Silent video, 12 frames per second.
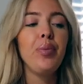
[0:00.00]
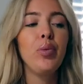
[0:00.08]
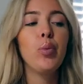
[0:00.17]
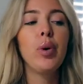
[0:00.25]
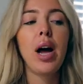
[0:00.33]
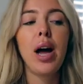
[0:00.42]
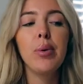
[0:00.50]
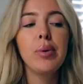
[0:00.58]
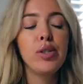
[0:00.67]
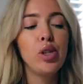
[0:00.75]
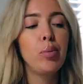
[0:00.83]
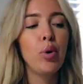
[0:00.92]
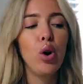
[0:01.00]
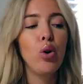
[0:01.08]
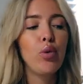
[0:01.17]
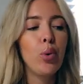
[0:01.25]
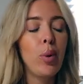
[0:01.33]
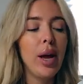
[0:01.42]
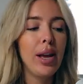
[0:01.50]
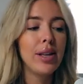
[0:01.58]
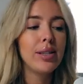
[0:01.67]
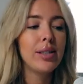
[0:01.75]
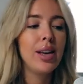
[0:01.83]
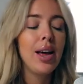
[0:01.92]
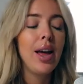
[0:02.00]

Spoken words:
when I was super overweight,